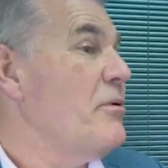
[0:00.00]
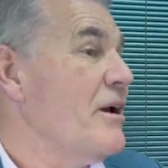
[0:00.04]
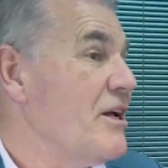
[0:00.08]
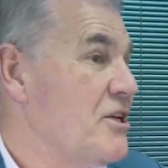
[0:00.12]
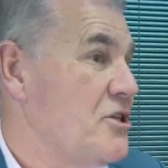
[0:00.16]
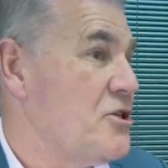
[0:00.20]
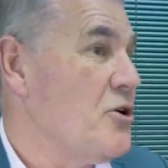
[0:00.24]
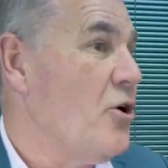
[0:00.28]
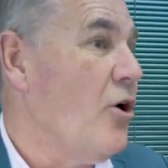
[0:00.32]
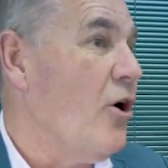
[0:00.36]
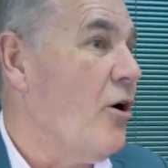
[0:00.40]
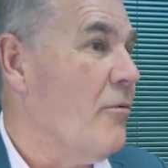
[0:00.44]
a
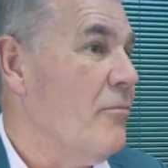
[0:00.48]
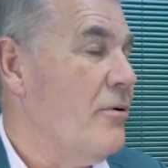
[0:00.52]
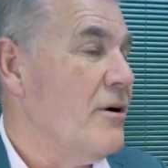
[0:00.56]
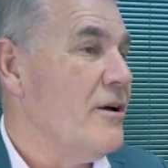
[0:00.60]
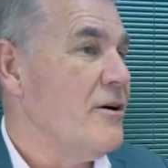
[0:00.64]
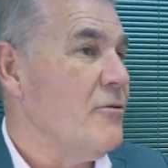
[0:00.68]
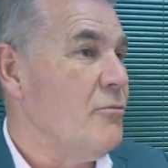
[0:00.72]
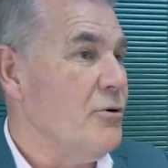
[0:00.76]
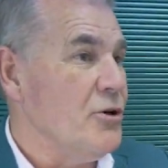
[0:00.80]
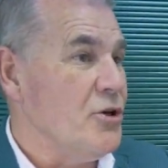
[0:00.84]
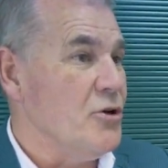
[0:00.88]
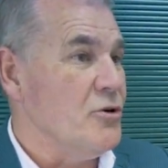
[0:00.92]
big job
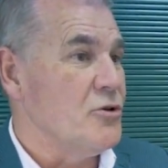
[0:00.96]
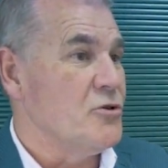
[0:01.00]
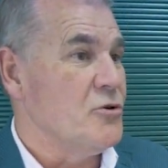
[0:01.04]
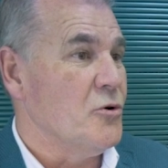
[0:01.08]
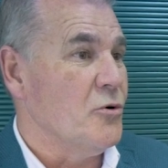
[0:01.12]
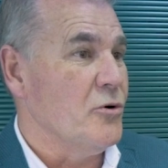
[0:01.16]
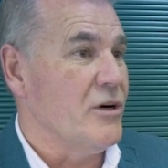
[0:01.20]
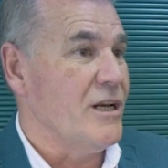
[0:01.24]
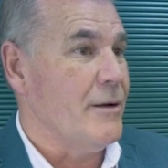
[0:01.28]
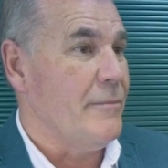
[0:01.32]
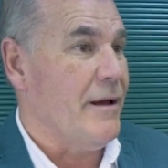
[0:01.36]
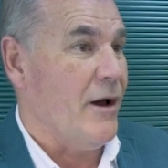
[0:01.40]
when you're
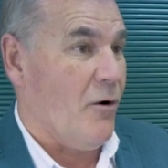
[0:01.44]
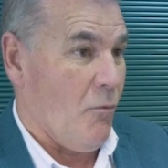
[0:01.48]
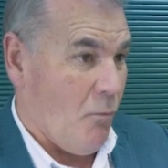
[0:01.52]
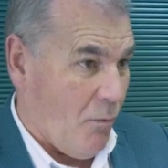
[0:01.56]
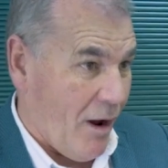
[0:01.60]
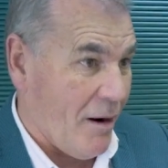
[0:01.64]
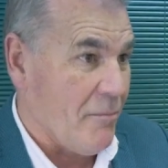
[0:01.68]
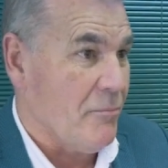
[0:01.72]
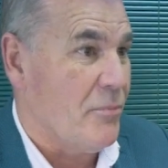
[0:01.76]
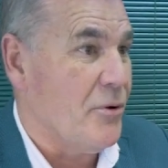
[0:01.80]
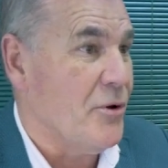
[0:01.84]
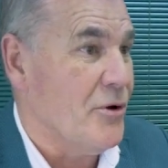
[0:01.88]
talking about
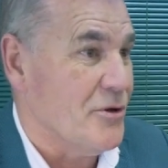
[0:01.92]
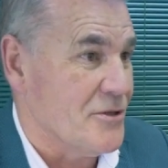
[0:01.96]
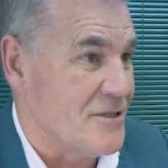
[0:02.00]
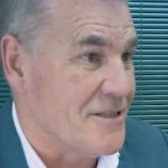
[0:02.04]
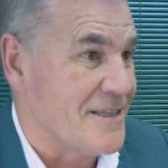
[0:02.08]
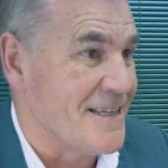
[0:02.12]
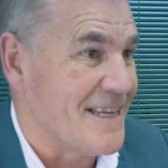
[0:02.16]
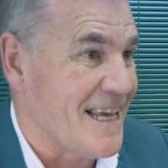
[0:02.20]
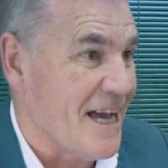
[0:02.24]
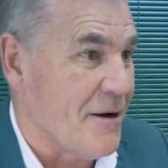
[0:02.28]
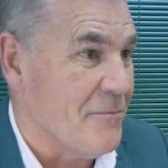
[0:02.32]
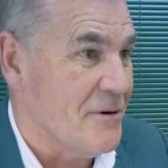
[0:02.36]
one
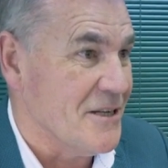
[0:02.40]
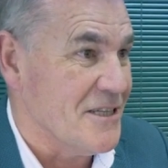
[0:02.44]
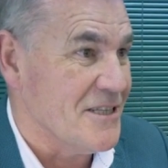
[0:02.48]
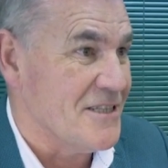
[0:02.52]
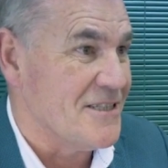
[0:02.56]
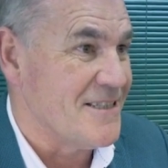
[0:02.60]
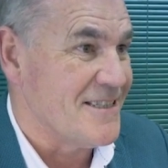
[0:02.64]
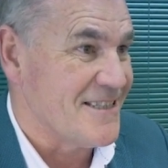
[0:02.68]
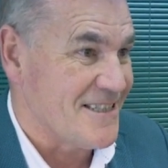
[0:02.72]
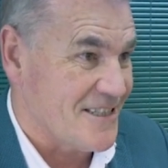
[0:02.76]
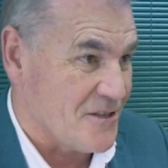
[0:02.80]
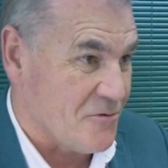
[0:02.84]
person
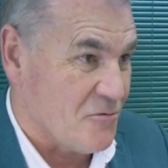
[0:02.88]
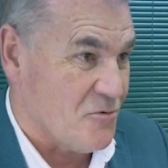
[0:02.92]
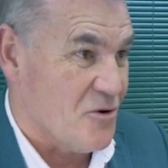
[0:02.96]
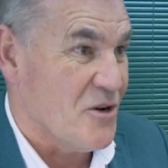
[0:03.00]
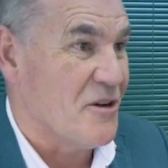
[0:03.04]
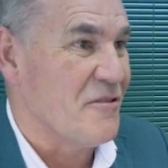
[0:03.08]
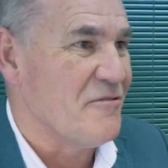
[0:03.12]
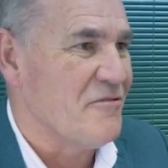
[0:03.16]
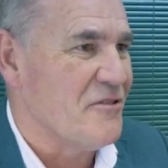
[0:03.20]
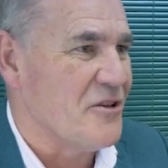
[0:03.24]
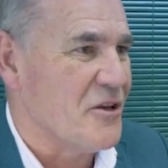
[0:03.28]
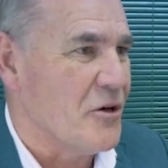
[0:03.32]
coming to
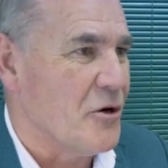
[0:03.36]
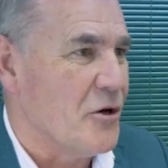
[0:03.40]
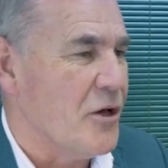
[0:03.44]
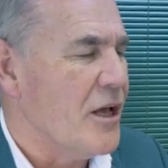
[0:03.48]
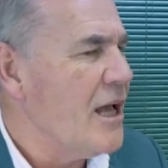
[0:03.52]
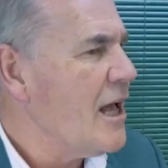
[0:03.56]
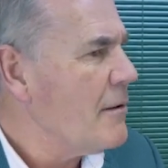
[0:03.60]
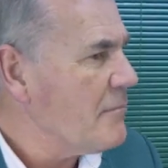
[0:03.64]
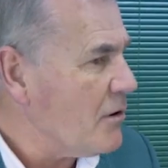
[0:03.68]
work for you.